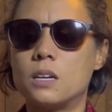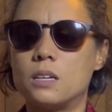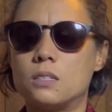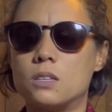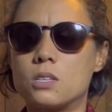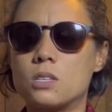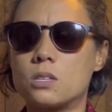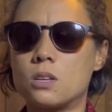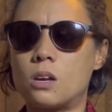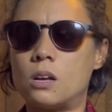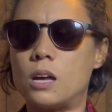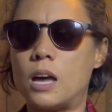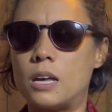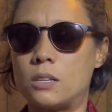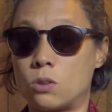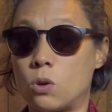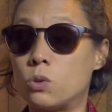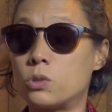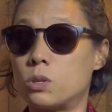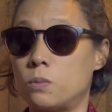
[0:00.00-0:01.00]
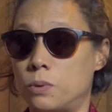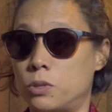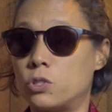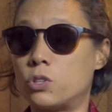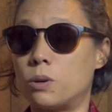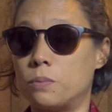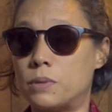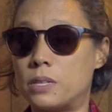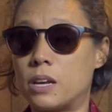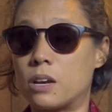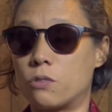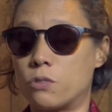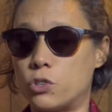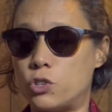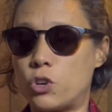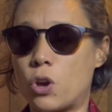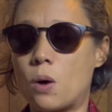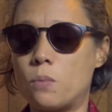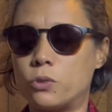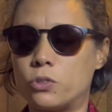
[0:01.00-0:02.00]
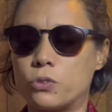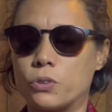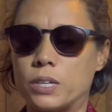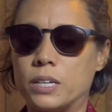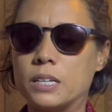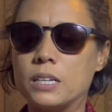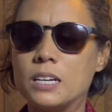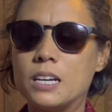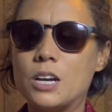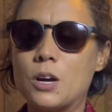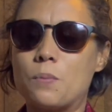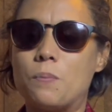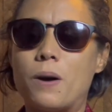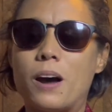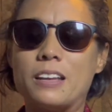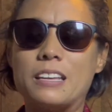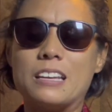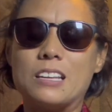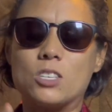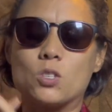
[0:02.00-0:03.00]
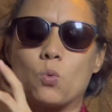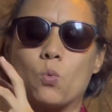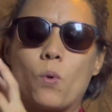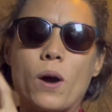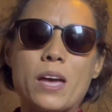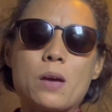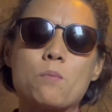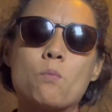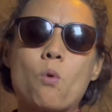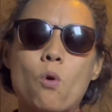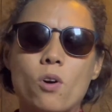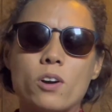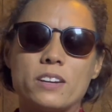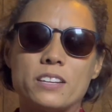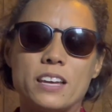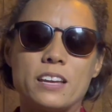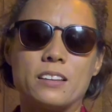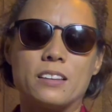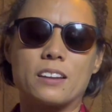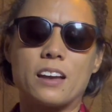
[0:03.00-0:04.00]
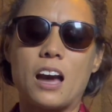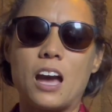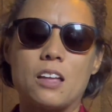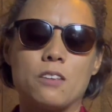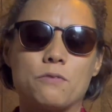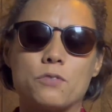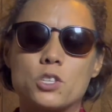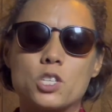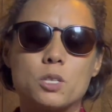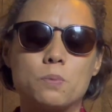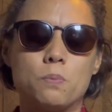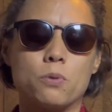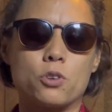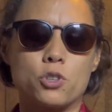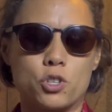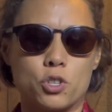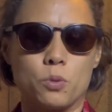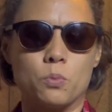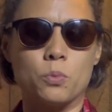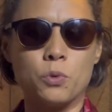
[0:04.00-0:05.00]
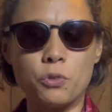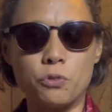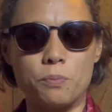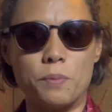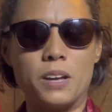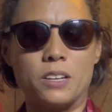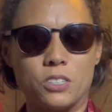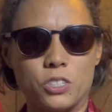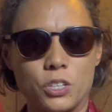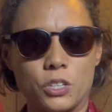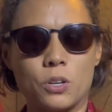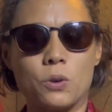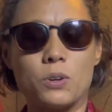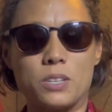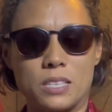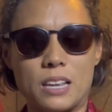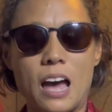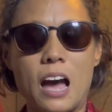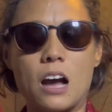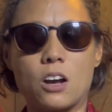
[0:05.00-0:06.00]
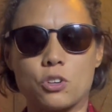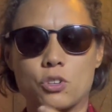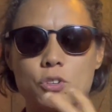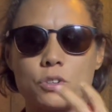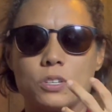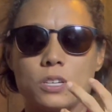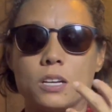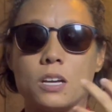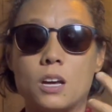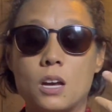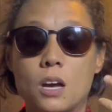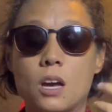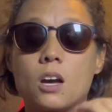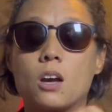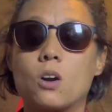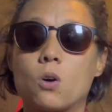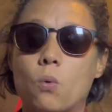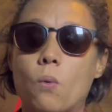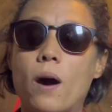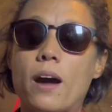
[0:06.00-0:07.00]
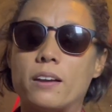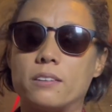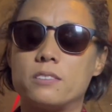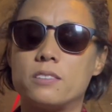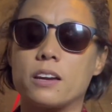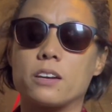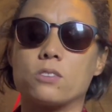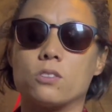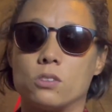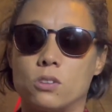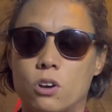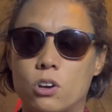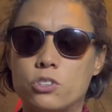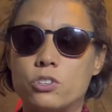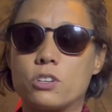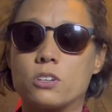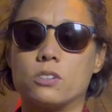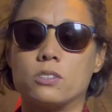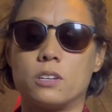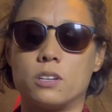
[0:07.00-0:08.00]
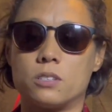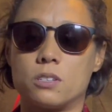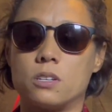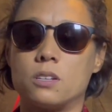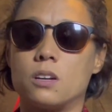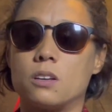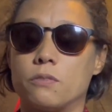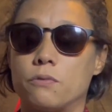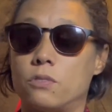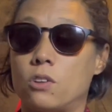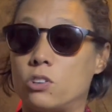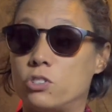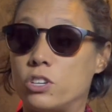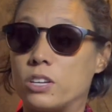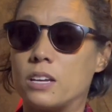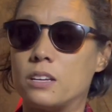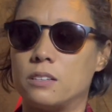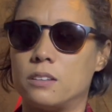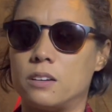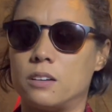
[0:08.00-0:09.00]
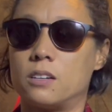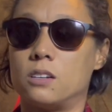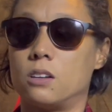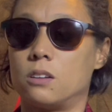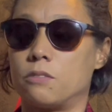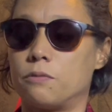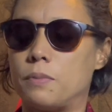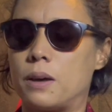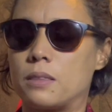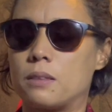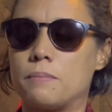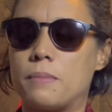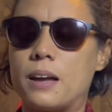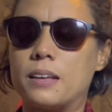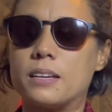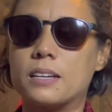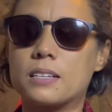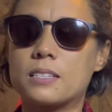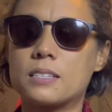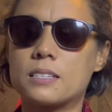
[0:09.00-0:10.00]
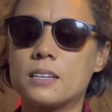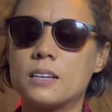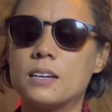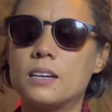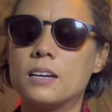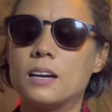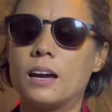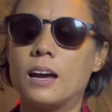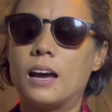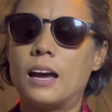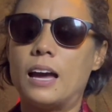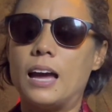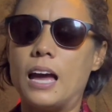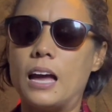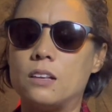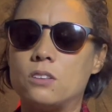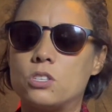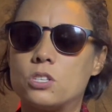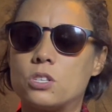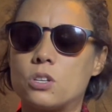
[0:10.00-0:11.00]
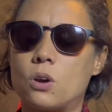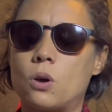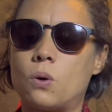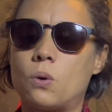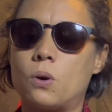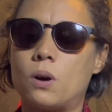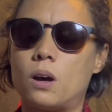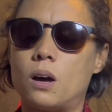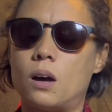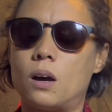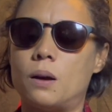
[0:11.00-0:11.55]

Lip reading: This is, has also been termed sacred geometry, but it's way more than kind of a spiritual movement. You know, it's actually quite technological. There's a lot of logic in there, a lot of mathematics. And so